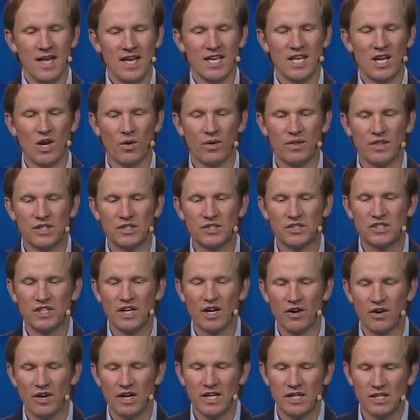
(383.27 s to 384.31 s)
You know, in this
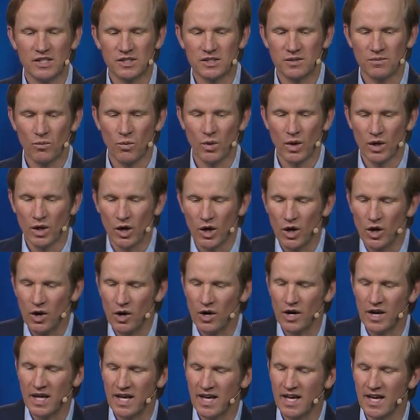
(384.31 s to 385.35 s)
series, we're
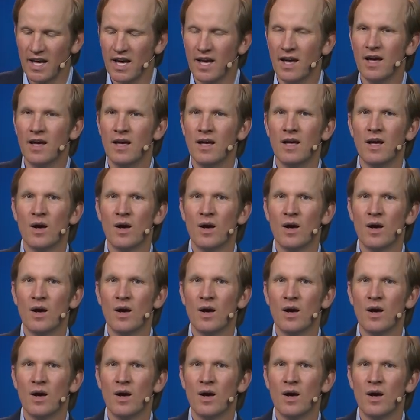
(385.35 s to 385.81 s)
learning.